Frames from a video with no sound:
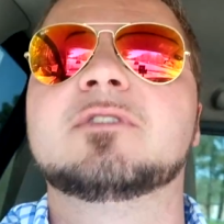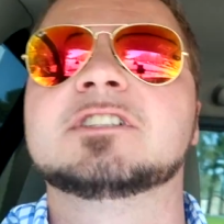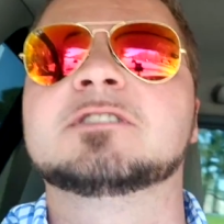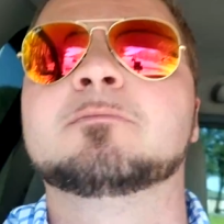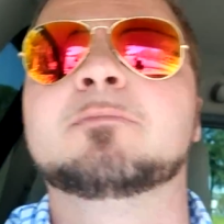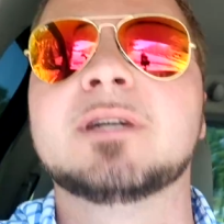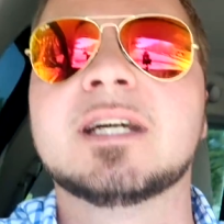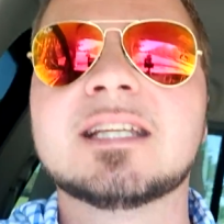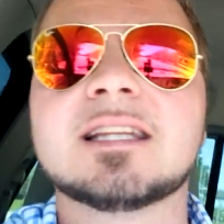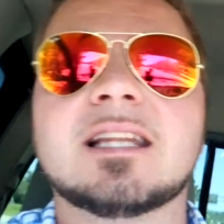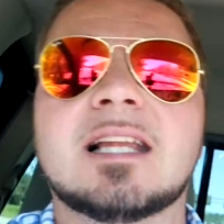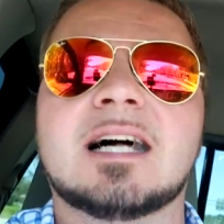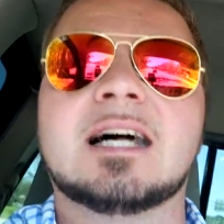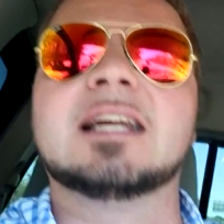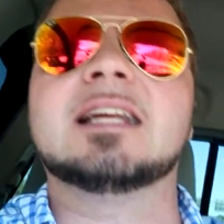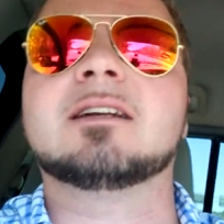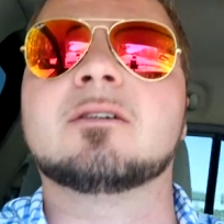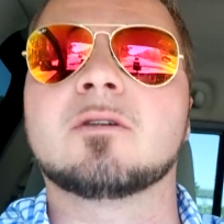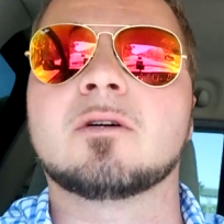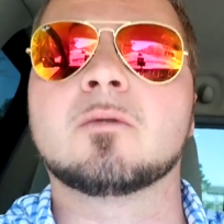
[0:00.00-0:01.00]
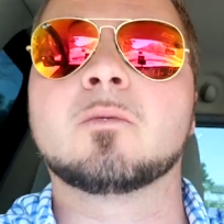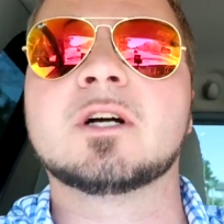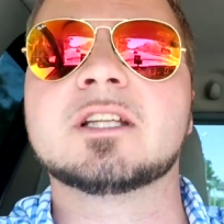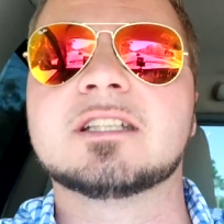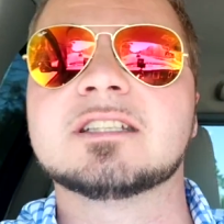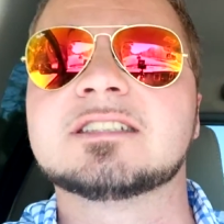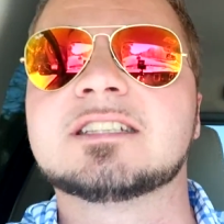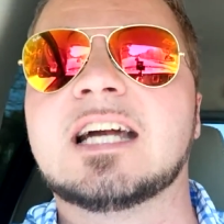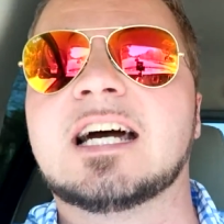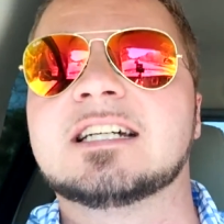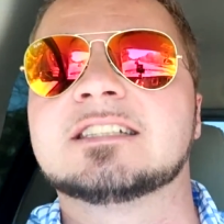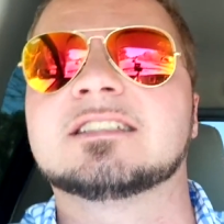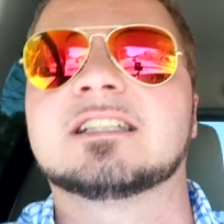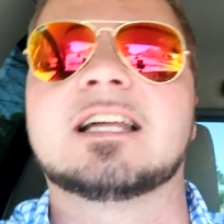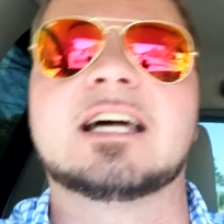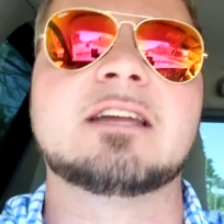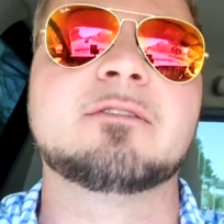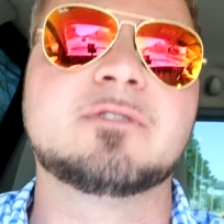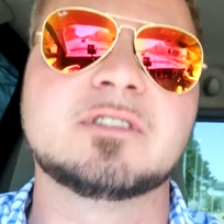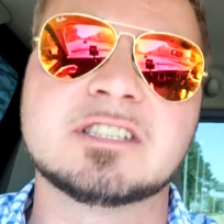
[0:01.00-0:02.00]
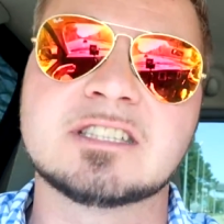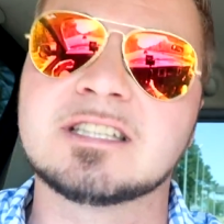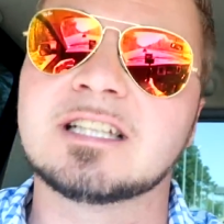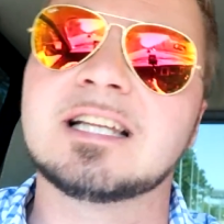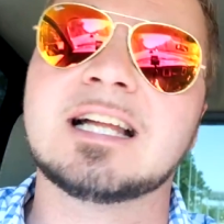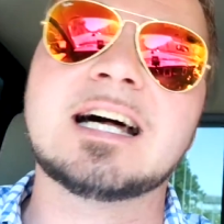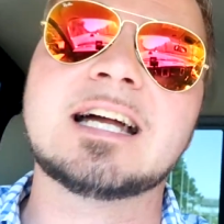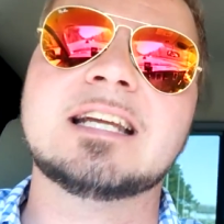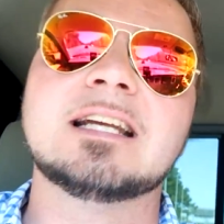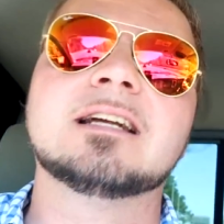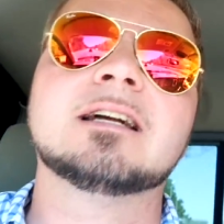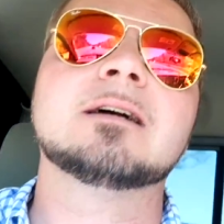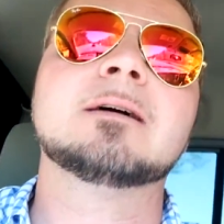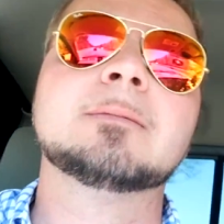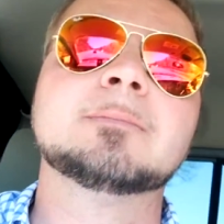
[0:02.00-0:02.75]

has been like or what this guy's life is like.